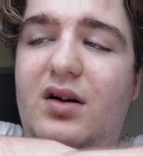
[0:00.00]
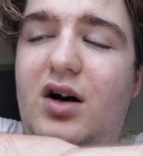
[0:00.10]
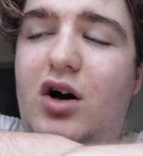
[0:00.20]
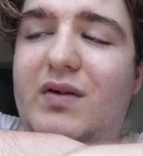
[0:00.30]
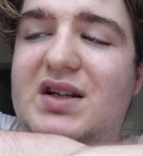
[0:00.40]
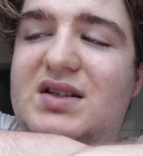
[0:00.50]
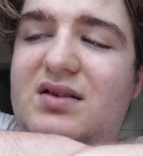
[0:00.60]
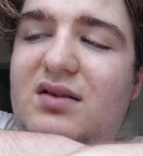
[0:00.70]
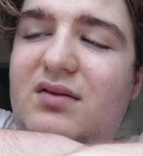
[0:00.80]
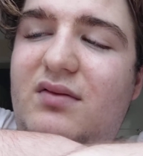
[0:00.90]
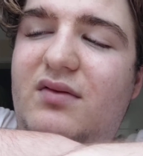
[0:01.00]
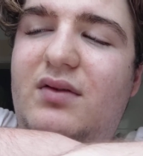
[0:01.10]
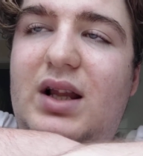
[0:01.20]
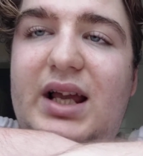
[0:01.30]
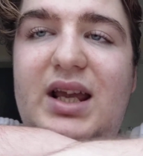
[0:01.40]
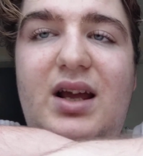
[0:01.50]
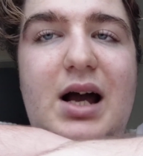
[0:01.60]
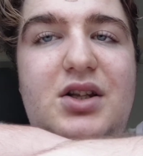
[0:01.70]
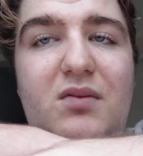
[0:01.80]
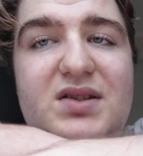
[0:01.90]
or he's like an
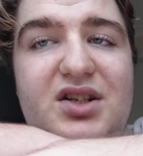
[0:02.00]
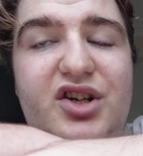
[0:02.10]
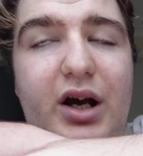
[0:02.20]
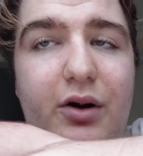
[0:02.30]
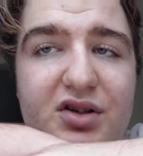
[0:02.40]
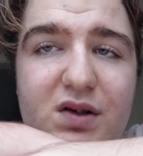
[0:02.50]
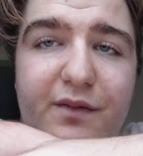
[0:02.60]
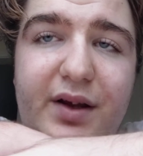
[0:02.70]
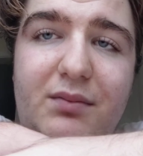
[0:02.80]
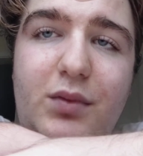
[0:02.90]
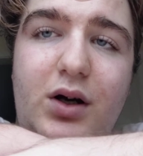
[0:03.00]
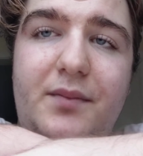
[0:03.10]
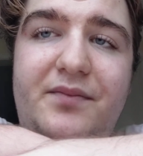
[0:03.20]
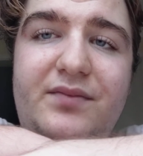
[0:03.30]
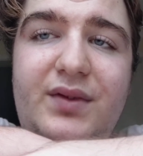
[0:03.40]
adopted child or something, but